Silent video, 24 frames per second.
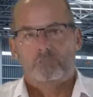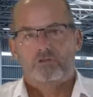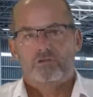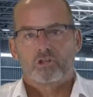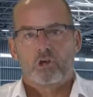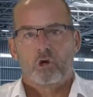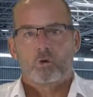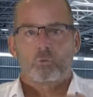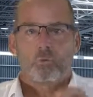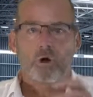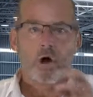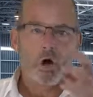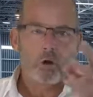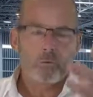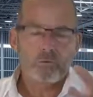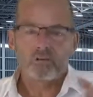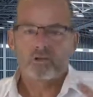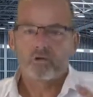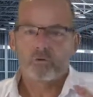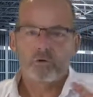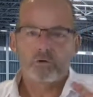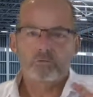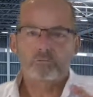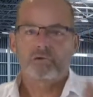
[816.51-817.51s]
So while we're
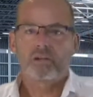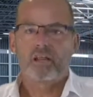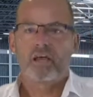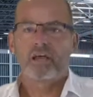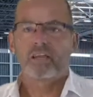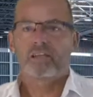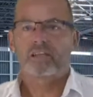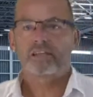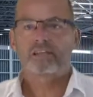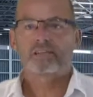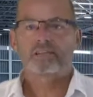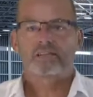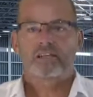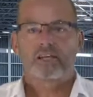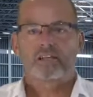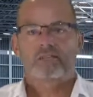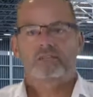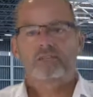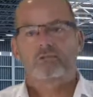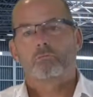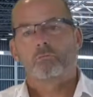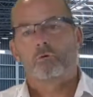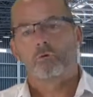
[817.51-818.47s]
doing planning and scheduling,